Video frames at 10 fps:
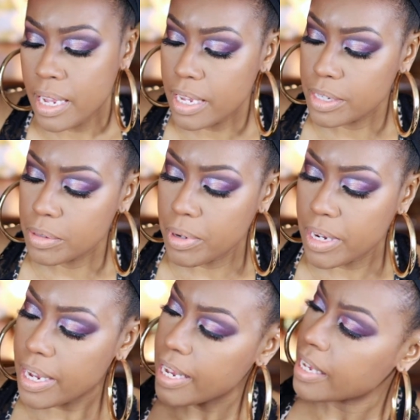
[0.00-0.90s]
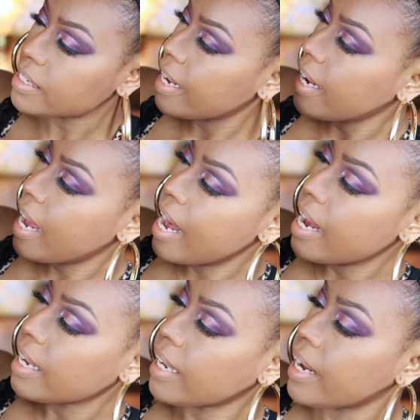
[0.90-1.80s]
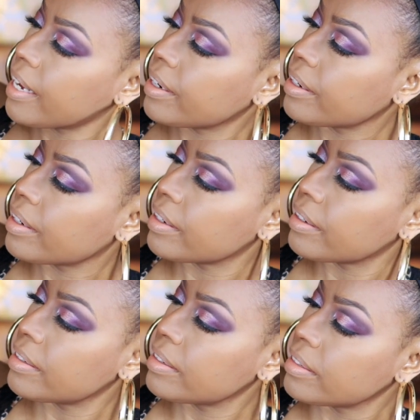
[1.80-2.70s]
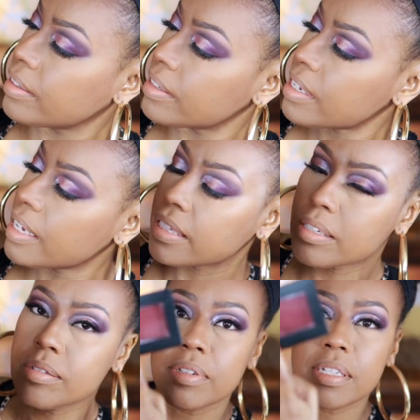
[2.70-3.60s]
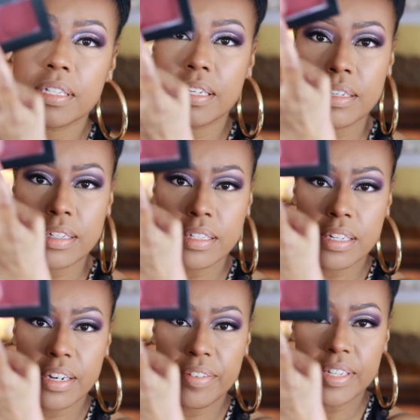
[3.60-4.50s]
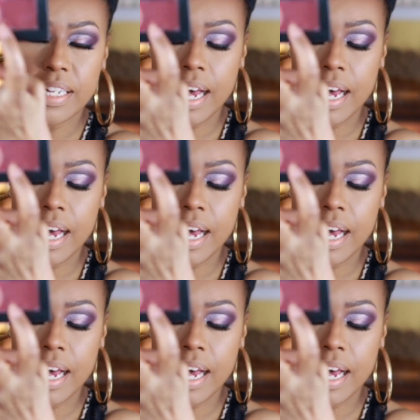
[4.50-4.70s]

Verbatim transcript: as well as a highlighter. Looks like this one is a could serve as a